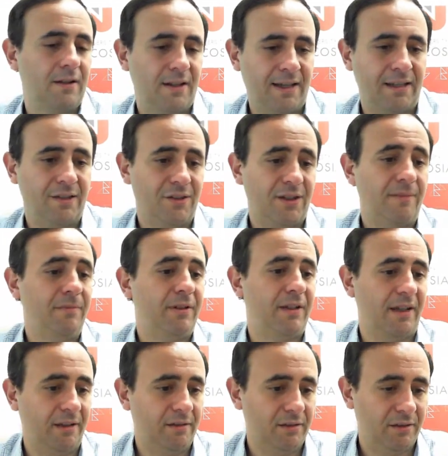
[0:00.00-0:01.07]
And
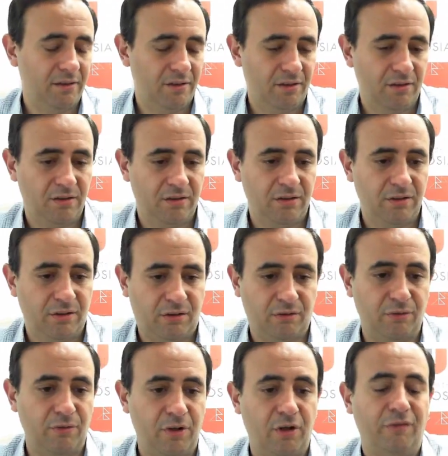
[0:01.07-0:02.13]
someday,
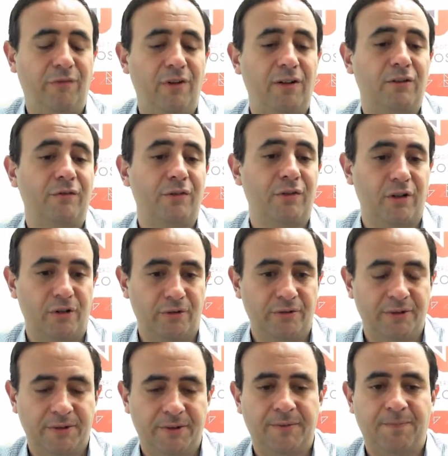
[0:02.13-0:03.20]
through no fault of your
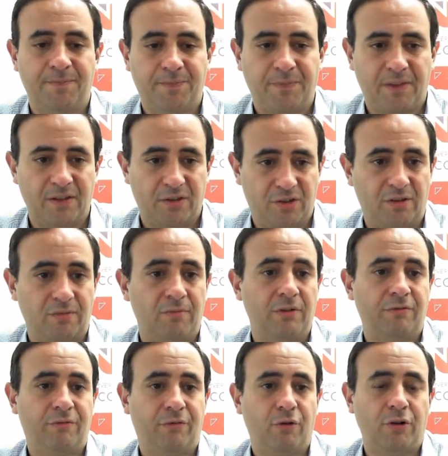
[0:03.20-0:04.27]
own,
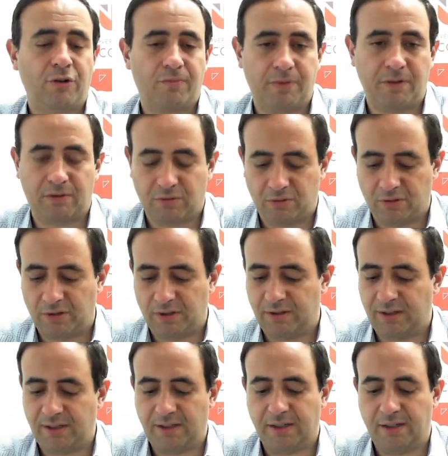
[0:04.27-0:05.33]
someone forks
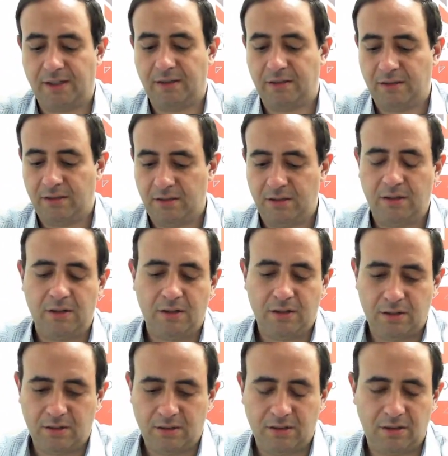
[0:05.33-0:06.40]
Bitcoin, and
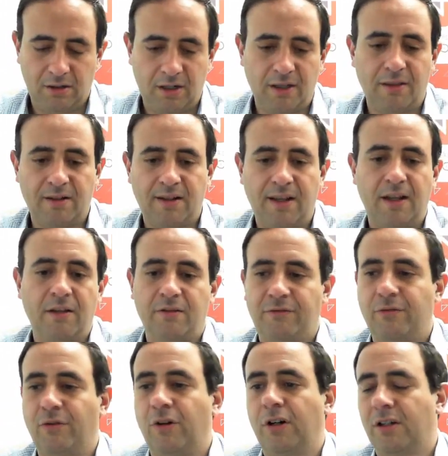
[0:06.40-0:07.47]
on the day of the
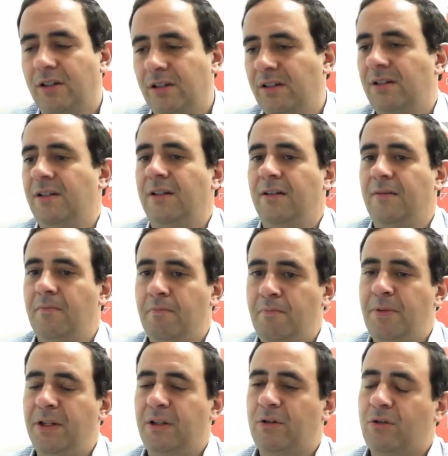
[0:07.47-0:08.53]
fork,
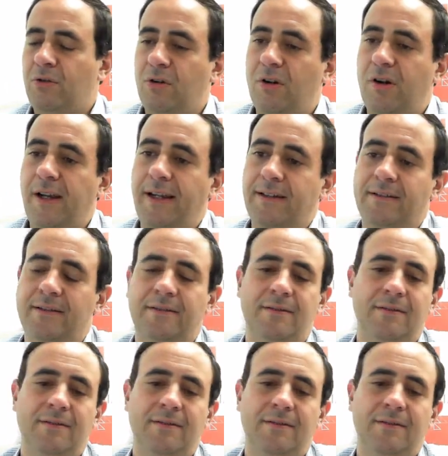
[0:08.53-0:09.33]
Bitcoin